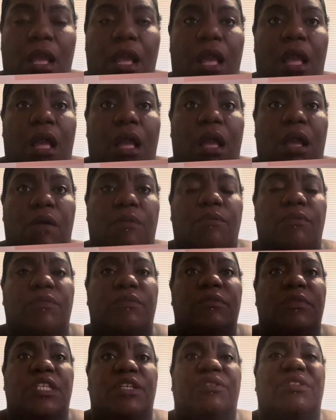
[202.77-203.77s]
um
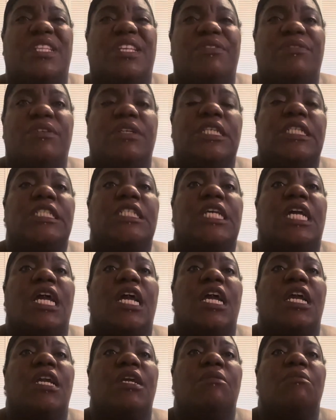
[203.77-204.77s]
delivering
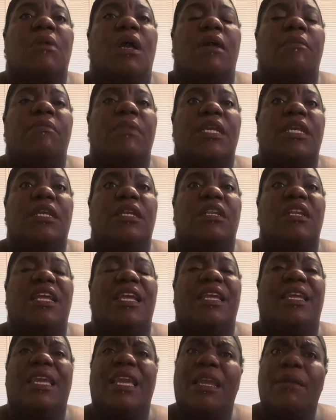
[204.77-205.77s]
time i mean
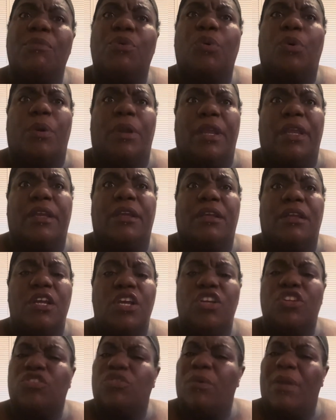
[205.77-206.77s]
it came quick
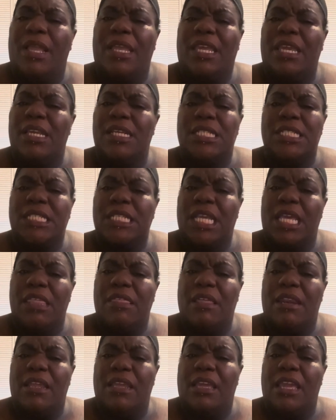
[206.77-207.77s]
so i can't say
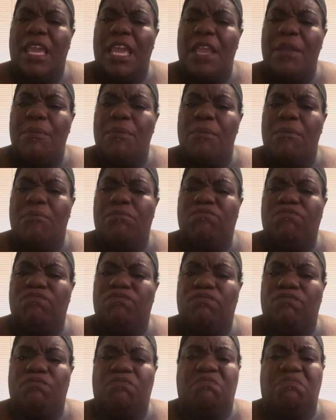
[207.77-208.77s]
that it came
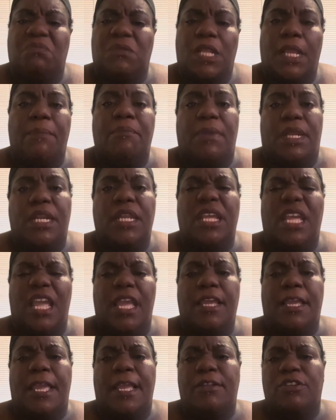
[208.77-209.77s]
thing, but it,
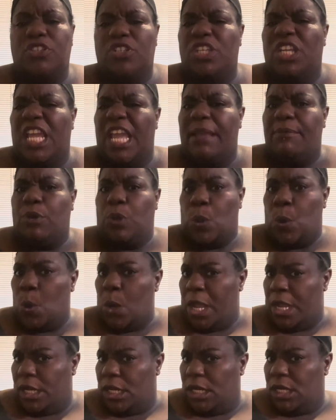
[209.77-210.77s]
it came, she came
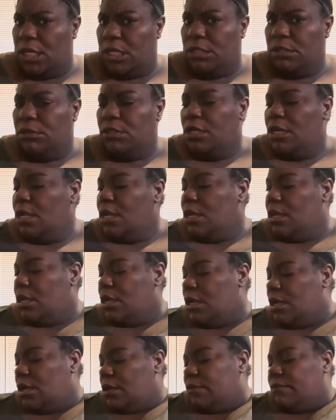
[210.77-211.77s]
quick.
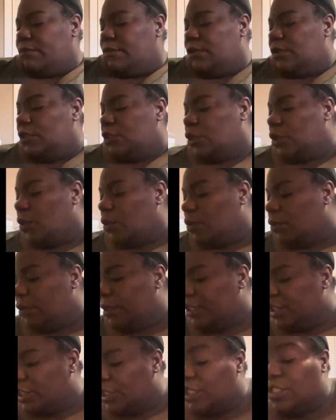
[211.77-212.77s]
Um, so
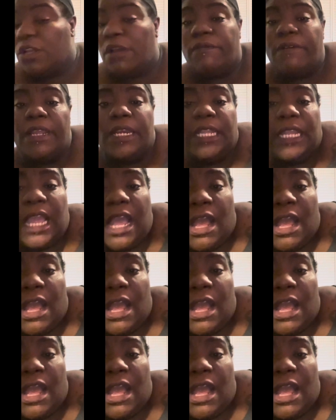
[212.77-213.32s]
she's already